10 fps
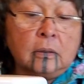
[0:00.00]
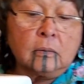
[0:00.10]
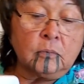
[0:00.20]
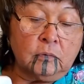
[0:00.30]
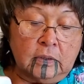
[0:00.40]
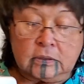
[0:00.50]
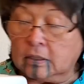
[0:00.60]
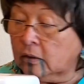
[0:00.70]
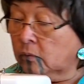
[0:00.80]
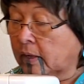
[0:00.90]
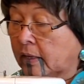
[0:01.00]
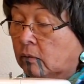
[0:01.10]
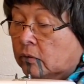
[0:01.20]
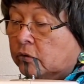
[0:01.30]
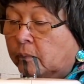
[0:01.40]
Move this out of the way. I don't
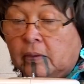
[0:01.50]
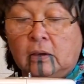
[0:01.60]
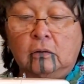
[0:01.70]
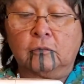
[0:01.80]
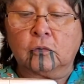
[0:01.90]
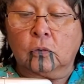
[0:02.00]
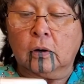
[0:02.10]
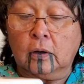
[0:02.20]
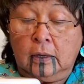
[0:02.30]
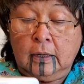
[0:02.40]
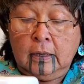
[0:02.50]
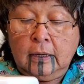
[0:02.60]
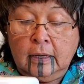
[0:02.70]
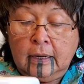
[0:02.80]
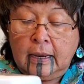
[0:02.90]
want to drop that on the floor.
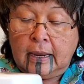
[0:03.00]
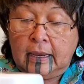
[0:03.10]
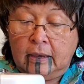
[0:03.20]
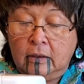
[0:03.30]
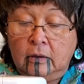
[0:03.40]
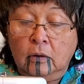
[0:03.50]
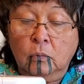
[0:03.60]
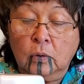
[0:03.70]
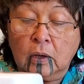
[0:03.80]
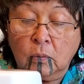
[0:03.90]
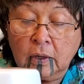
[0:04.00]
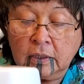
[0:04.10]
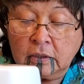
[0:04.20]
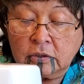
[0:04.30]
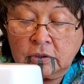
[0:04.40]
And what I want you
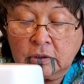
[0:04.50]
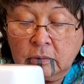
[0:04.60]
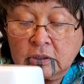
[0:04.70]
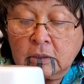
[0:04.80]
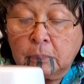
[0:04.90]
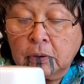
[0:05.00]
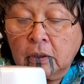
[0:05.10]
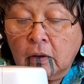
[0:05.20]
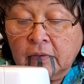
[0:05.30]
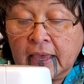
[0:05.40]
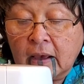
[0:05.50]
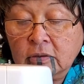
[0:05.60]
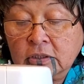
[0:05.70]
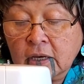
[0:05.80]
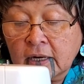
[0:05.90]
to do is to put it on the
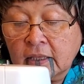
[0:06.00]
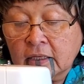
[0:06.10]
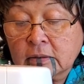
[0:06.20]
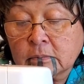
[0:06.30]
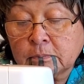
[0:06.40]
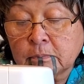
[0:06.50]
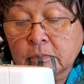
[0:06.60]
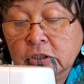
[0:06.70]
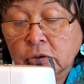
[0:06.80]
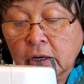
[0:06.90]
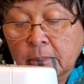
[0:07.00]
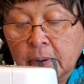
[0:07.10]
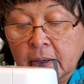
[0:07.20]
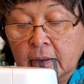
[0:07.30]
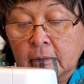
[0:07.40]
outside of the straight
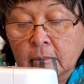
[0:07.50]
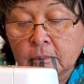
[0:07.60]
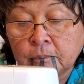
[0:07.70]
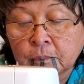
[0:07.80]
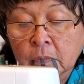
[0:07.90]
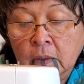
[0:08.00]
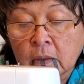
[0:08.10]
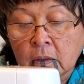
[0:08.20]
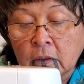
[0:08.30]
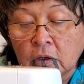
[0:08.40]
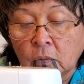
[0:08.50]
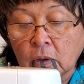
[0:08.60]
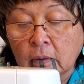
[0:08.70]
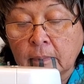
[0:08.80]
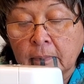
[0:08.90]
pin. You
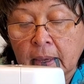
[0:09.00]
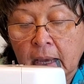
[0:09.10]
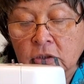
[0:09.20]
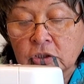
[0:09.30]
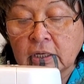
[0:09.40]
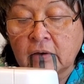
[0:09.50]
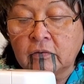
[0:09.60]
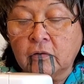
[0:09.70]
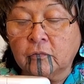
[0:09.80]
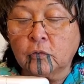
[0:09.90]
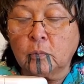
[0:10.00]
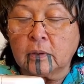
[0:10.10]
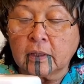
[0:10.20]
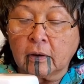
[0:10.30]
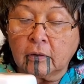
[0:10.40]
want to actually have enough room in
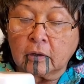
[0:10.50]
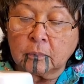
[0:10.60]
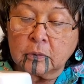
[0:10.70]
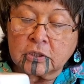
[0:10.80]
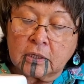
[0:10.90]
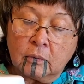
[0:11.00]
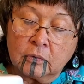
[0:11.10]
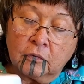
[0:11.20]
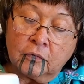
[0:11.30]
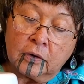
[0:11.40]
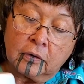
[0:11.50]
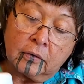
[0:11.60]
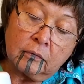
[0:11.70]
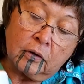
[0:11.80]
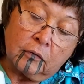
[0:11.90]
there. You can push that out with your
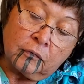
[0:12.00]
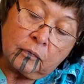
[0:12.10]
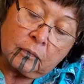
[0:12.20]
fingernail.